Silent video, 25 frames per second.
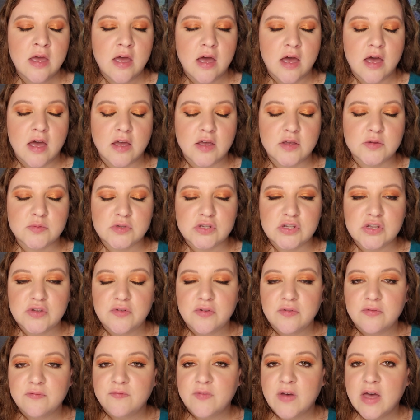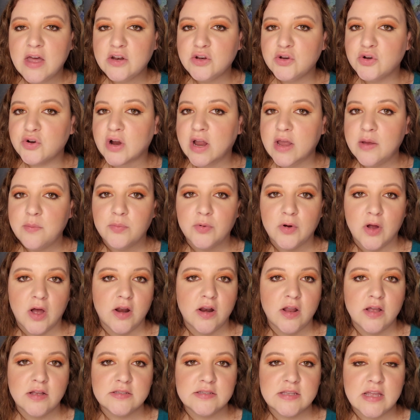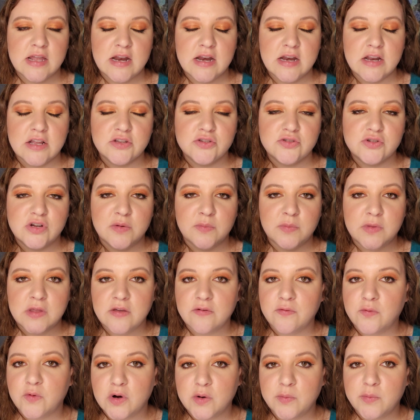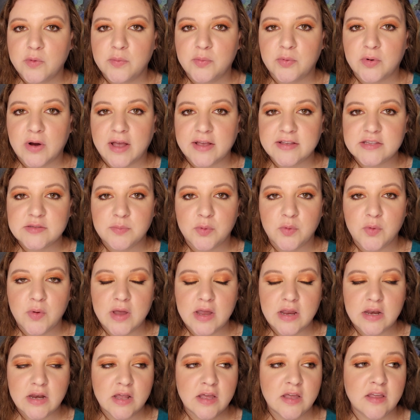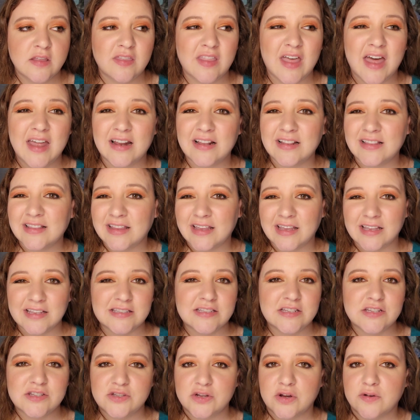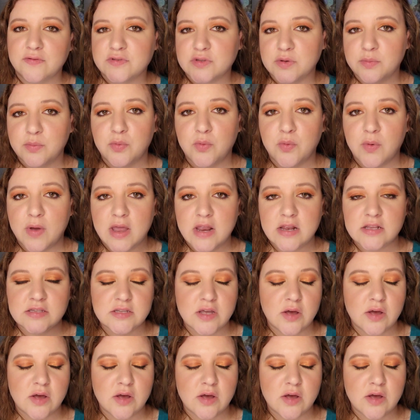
because when you can find great products at an extremely affordable price point, that at least deserves a point.